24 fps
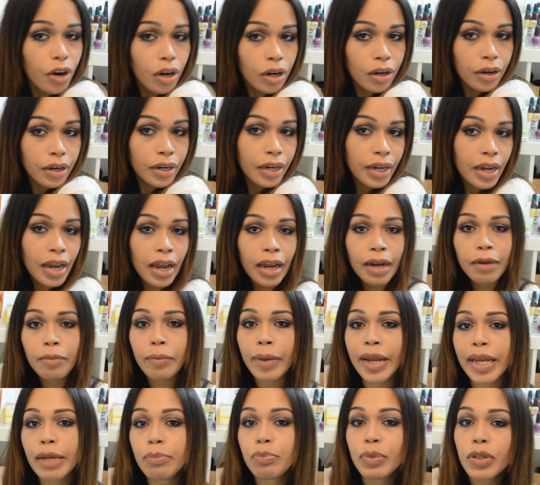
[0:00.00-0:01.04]
work and
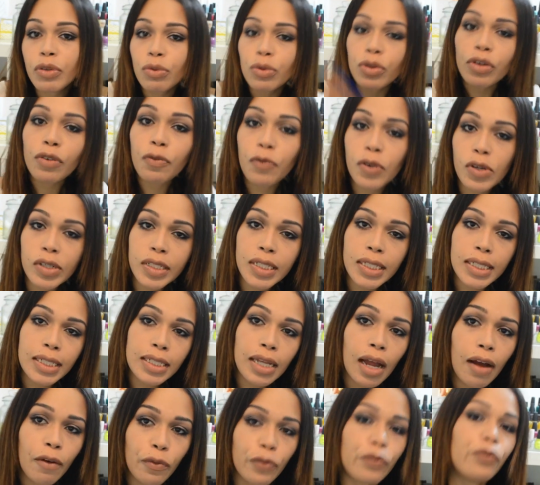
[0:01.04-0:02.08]
make beautiful
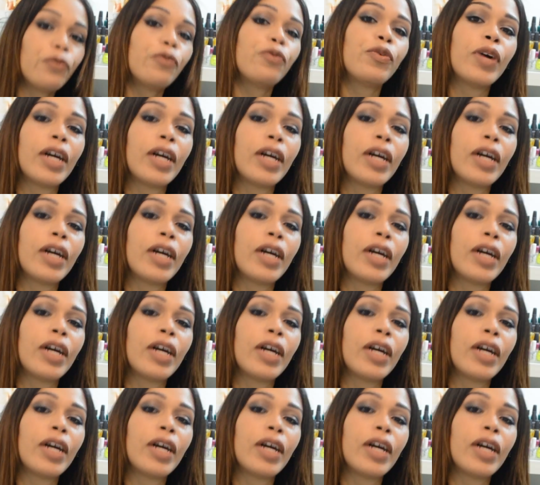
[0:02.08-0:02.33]
stuff.